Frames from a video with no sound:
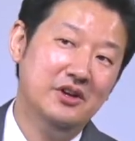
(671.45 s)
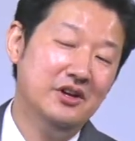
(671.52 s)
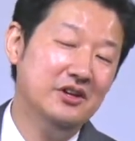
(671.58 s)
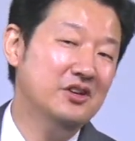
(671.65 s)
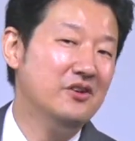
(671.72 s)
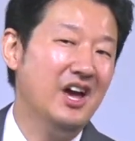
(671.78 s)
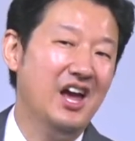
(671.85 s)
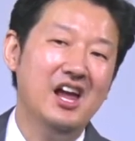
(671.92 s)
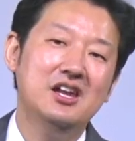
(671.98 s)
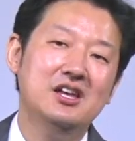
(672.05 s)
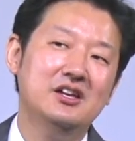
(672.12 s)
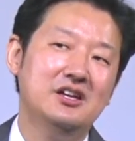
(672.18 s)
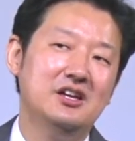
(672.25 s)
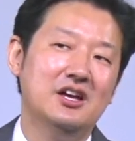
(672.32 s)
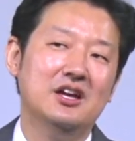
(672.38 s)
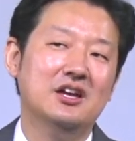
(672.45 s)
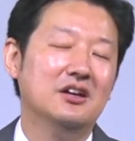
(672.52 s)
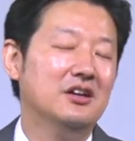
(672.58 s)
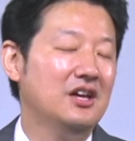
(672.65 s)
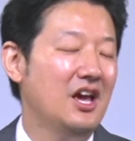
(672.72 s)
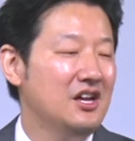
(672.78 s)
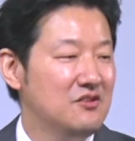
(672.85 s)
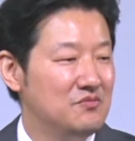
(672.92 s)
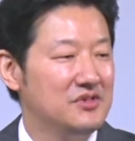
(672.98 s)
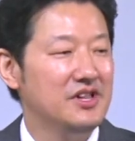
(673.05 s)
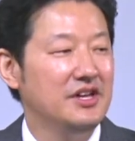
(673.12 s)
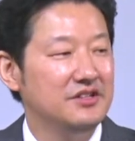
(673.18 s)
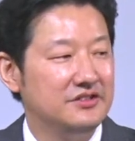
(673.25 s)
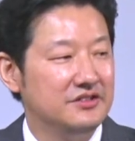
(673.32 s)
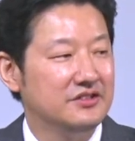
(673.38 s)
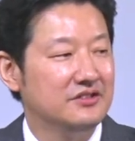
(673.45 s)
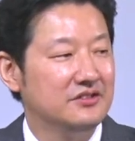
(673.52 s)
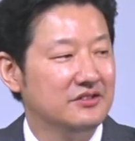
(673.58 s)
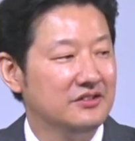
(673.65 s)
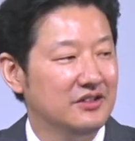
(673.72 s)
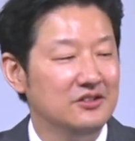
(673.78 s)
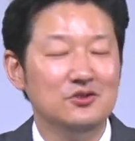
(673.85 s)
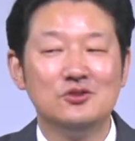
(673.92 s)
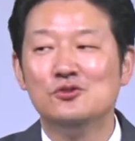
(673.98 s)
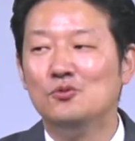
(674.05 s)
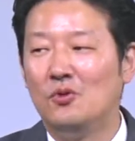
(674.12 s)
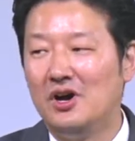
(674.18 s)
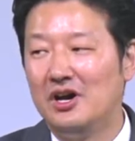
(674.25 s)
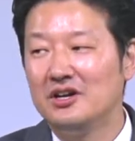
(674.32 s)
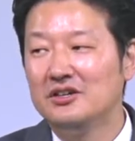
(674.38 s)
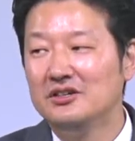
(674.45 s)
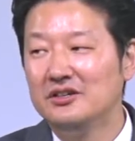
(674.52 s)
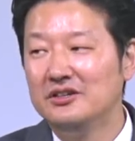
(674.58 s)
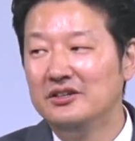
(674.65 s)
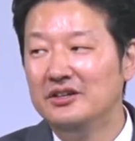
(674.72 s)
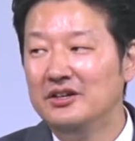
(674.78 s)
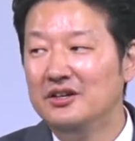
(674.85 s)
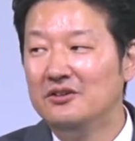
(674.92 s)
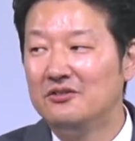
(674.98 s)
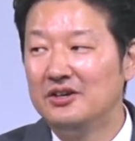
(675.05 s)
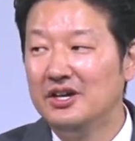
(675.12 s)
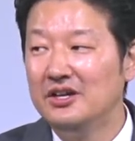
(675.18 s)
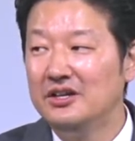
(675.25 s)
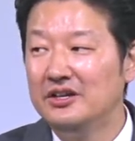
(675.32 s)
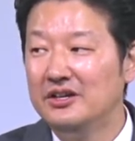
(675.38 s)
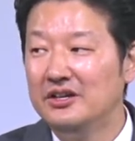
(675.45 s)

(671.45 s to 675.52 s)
you know, any place, and you could walk, right?